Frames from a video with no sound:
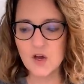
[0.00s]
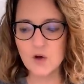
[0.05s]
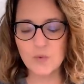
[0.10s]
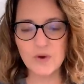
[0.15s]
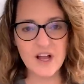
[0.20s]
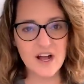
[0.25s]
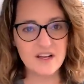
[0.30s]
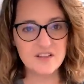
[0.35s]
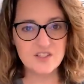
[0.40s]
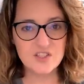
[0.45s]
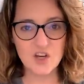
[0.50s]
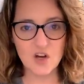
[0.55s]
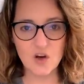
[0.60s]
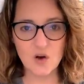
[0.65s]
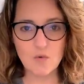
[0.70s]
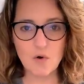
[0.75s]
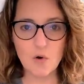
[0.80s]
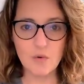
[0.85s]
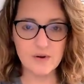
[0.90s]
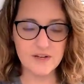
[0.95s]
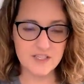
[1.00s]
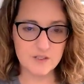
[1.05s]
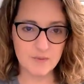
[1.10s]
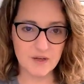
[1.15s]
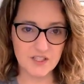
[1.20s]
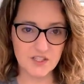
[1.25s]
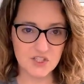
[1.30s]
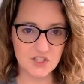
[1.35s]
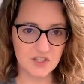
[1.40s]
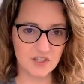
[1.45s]
We also always
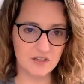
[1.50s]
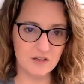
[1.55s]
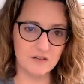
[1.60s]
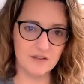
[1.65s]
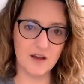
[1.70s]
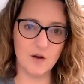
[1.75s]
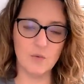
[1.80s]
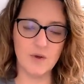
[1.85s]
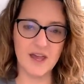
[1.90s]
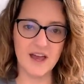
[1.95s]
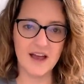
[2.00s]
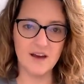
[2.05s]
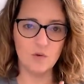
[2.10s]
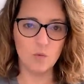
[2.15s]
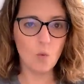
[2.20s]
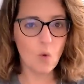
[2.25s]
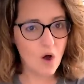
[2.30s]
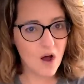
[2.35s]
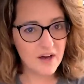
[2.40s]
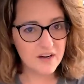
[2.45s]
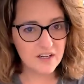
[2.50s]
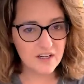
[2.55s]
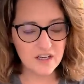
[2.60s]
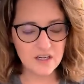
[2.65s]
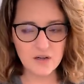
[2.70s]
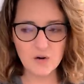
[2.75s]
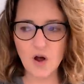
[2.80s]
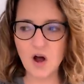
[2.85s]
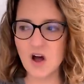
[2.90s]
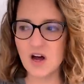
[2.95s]
made sure that we had
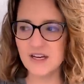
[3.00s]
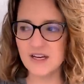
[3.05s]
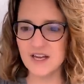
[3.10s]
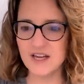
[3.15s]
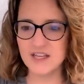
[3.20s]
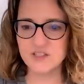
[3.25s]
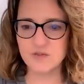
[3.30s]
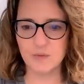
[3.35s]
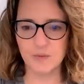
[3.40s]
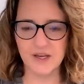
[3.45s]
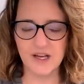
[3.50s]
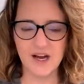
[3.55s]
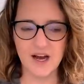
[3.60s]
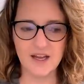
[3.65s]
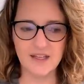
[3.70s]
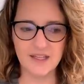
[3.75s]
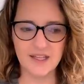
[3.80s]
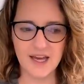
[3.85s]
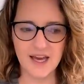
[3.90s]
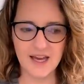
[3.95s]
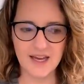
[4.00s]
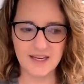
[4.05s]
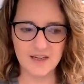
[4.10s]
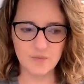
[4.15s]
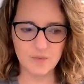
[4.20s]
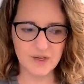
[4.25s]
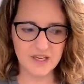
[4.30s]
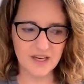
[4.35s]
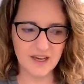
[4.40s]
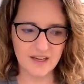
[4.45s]
water on us when we got in line,
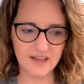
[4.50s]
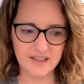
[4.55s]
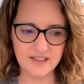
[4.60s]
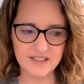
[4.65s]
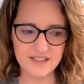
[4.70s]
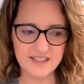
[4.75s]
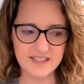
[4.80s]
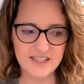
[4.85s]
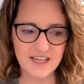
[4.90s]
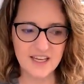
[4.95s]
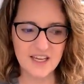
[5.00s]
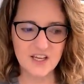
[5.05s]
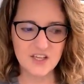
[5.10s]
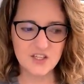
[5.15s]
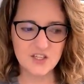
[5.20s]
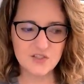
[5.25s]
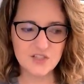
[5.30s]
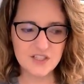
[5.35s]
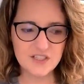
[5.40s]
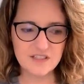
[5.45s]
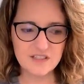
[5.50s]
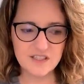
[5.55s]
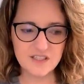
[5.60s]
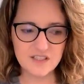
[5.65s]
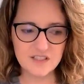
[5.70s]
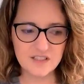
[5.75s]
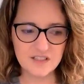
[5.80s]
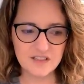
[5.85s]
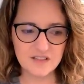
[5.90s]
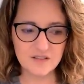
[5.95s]
because you just need
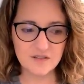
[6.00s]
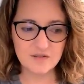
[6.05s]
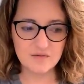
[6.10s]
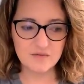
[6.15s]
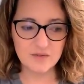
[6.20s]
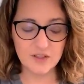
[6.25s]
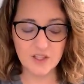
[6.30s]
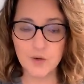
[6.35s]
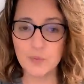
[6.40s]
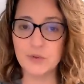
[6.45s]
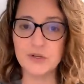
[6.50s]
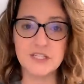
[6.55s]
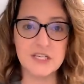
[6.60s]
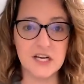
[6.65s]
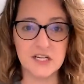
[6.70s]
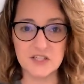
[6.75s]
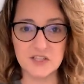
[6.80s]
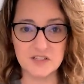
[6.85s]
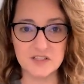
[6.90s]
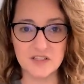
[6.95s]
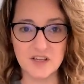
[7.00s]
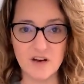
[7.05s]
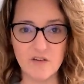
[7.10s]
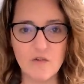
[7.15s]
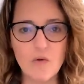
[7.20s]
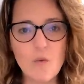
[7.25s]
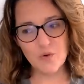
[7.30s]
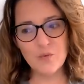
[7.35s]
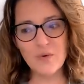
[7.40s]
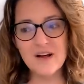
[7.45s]
to really protect
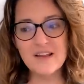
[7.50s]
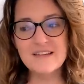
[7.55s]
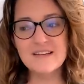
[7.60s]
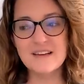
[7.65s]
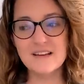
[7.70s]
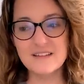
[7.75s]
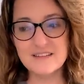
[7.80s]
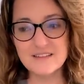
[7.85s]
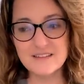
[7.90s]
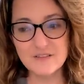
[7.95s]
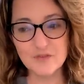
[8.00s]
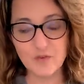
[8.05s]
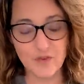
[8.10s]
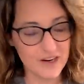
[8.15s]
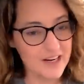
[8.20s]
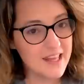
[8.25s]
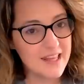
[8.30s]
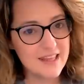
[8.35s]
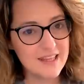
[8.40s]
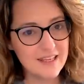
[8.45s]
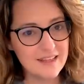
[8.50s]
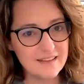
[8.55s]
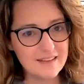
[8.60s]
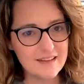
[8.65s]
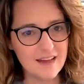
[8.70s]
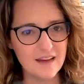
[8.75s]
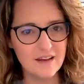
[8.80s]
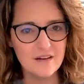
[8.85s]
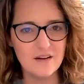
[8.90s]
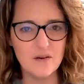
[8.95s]
yourself. One funny thing
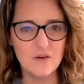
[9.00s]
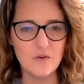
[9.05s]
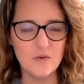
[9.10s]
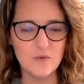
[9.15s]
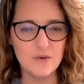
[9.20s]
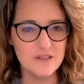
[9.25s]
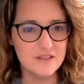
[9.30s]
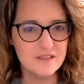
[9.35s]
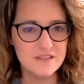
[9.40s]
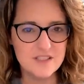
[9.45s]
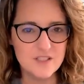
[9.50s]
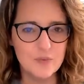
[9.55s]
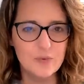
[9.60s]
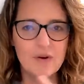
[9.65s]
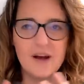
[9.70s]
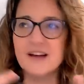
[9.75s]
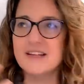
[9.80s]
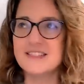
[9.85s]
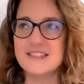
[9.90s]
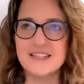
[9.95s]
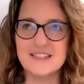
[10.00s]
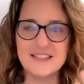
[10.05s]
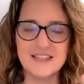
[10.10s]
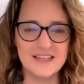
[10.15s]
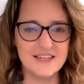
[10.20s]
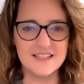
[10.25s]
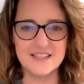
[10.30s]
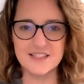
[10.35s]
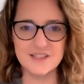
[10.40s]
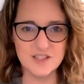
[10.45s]
that surprised us
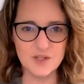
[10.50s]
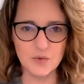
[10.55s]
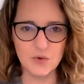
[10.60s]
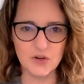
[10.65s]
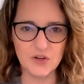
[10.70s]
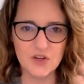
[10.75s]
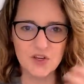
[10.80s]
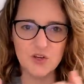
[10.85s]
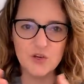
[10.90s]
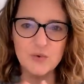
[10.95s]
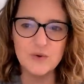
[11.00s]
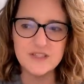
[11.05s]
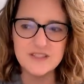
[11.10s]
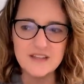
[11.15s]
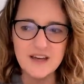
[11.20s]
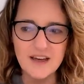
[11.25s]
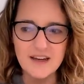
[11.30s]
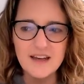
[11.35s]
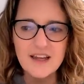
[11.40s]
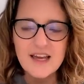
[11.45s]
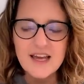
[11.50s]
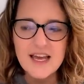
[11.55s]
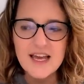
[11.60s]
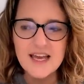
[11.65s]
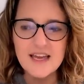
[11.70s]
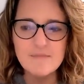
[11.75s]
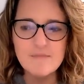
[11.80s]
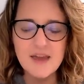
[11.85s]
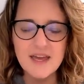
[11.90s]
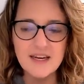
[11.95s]
at a Disney World queue was that
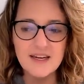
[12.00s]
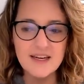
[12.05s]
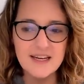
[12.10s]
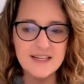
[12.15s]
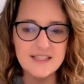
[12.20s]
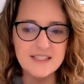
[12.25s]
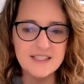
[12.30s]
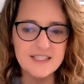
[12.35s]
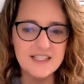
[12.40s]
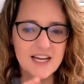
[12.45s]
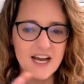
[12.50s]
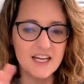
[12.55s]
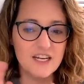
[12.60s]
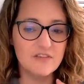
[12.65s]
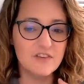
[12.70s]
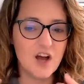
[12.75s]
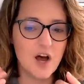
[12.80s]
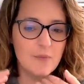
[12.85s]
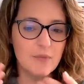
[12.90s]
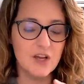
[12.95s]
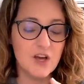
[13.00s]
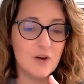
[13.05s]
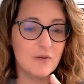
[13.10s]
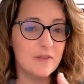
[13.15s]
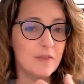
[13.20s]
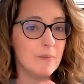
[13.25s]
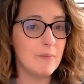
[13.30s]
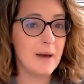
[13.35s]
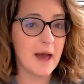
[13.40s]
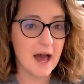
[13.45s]
it made it easy to kind of come and go
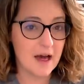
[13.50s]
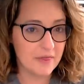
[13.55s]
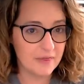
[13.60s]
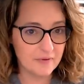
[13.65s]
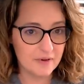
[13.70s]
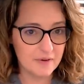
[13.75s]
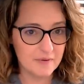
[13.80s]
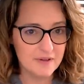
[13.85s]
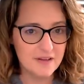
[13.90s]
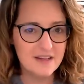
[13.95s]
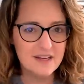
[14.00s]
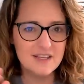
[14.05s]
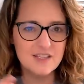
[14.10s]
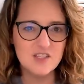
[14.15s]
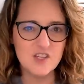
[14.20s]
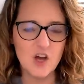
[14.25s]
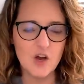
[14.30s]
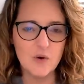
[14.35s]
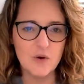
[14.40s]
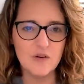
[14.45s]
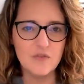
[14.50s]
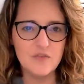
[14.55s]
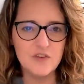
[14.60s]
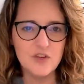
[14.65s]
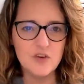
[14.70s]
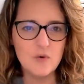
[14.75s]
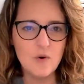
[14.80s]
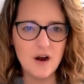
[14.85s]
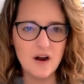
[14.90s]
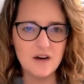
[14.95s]
to the bathroom. So if
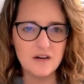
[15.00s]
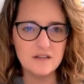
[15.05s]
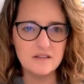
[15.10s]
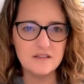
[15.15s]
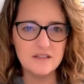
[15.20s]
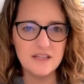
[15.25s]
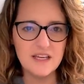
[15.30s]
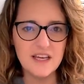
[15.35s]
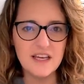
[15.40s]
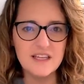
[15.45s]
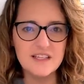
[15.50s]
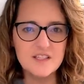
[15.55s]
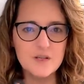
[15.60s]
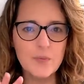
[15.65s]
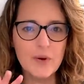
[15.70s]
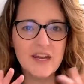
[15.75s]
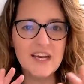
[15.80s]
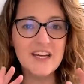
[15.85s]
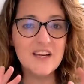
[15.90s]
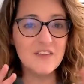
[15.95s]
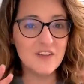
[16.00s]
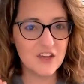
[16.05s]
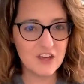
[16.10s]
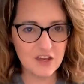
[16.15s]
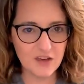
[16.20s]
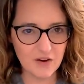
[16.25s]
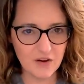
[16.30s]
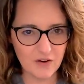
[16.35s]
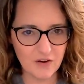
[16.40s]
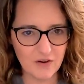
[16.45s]
you are, depending on the
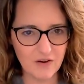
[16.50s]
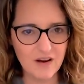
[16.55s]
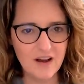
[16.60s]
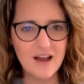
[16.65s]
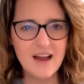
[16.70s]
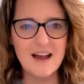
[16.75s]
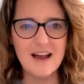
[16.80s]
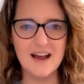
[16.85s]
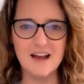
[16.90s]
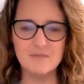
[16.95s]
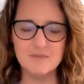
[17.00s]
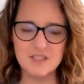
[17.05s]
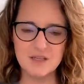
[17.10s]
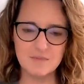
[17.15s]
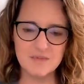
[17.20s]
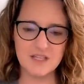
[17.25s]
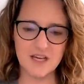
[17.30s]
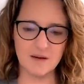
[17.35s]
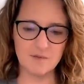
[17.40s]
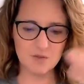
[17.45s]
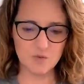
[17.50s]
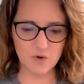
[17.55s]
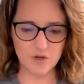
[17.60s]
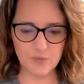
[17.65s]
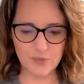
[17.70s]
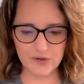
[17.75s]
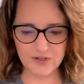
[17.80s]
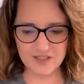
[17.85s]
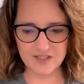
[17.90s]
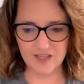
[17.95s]
queue, sometimes
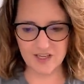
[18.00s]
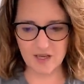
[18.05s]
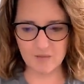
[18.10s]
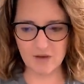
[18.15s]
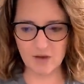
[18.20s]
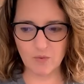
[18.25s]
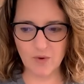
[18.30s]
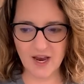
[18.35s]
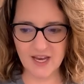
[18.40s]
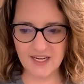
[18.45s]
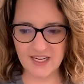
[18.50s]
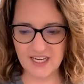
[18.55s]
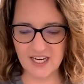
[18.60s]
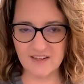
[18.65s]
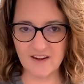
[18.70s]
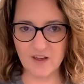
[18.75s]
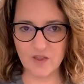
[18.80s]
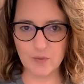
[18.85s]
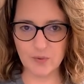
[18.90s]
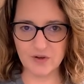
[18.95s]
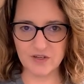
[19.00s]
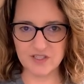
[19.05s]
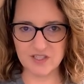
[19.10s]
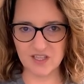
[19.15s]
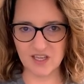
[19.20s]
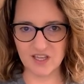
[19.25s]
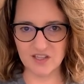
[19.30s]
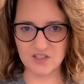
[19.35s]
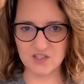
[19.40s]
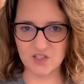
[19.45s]
one person can be waiting and the other
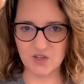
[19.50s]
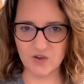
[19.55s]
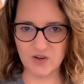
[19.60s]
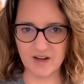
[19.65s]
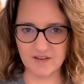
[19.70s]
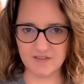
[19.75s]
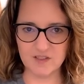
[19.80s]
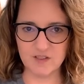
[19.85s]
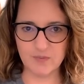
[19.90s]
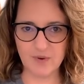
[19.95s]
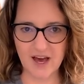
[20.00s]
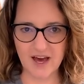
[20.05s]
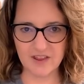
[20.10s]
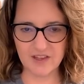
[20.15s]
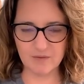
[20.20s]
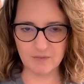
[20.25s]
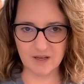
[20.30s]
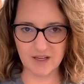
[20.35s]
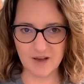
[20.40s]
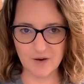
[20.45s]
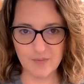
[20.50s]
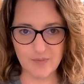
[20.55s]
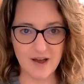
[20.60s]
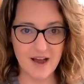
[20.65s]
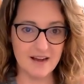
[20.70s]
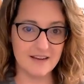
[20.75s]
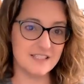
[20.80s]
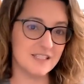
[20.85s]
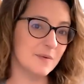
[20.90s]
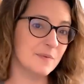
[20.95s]
person can scoot off to the bathroom and come
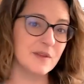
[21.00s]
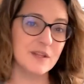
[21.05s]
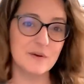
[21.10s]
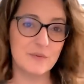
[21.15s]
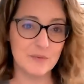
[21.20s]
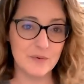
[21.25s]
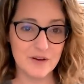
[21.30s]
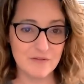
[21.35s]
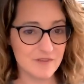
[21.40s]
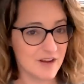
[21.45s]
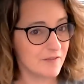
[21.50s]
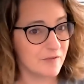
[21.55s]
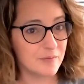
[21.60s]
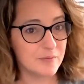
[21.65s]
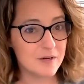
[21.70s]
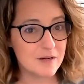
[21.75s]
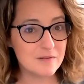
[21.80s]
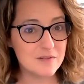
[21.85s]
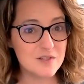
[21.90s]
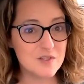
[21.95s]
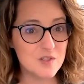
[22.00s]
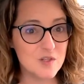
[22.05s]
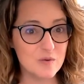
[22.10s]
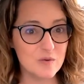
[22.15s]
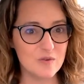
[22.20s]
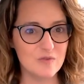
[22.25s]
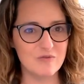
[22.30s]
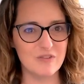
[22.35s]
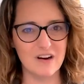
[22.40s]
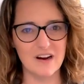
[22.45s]
back, something we've never been able to do
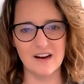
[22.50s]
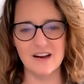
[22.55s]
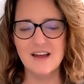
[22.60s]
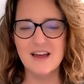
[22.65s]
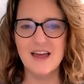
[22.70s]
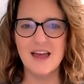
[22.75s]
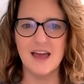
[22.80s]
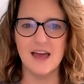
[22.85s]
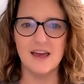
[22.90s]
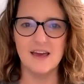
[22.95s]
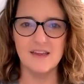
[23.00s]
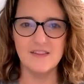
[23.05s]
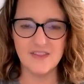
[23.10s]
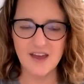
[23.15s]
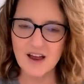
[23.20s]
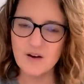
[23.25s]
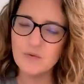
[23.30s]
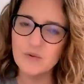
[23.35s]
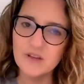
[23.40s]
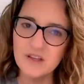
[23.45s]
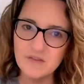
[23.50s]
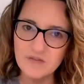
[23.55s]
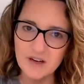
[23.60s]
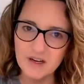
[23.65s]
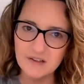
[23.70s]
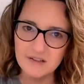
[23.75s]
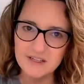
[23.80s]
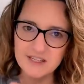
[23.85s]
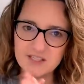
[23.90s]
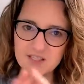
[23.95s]
before. And that really
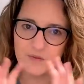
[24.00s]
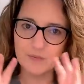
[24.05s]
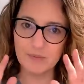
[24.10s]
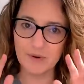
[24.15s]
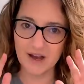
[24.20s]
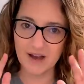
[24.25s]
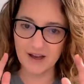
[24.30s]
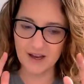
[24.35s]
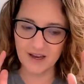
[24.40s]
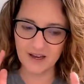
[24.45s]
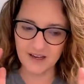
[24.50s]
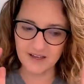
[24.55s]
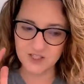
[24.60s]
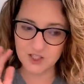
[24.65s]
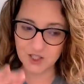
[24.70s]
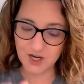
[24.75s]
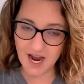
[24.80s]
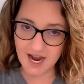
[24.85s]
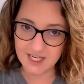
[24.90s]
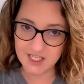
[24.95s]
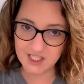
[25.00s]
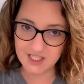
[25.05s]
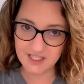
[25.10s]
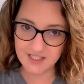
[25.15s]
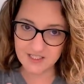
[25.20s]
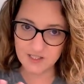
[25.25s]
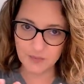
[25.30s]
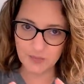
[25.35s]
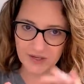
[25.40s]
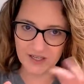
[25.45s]
varies by
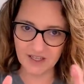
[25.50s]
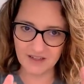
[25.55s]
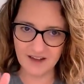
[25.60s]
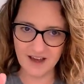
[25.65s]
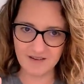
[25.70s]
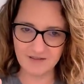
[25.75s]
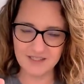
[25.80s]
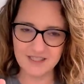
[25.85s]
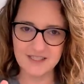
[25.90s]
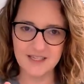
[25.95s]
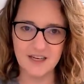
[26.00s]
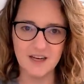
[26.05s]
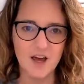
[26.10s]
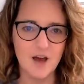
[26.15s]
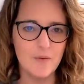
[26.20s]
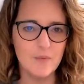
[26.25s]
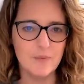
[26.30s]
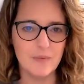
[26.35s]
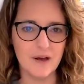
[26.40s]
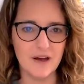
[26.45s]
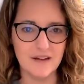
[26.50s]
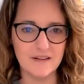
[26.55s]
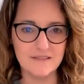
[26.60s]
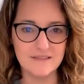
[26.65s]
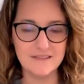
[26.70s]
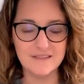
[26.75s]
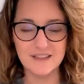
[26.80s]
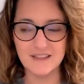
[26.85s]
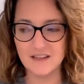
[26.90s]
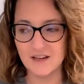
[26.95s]
attraction, depending on how it's set up, but
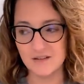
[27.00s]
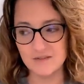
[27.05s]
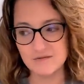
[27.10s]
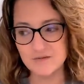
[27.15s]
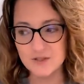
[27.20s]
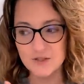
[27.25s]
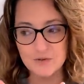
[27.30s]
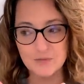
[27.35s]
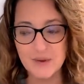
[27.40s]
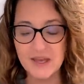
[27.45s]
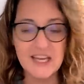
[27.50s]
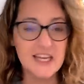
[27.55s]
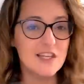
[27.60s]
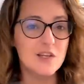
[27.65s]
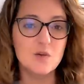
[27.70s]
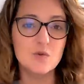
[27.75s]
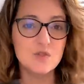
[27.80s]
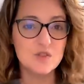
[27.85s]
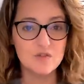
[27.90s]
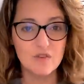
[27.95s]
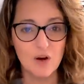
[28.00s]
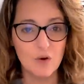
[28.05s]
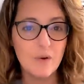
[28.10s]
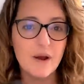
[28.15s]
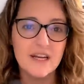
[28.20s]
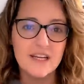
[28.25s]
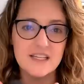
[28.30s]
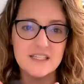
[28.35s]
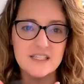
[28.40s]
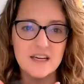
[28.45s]
you know, we're making use of our
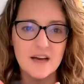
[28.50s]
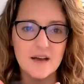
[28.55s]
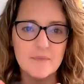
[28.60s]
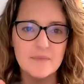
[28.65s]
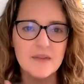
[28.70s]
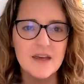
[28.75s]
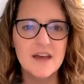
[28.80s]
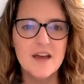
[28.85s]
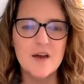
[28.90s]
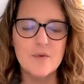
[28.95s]
waiting time.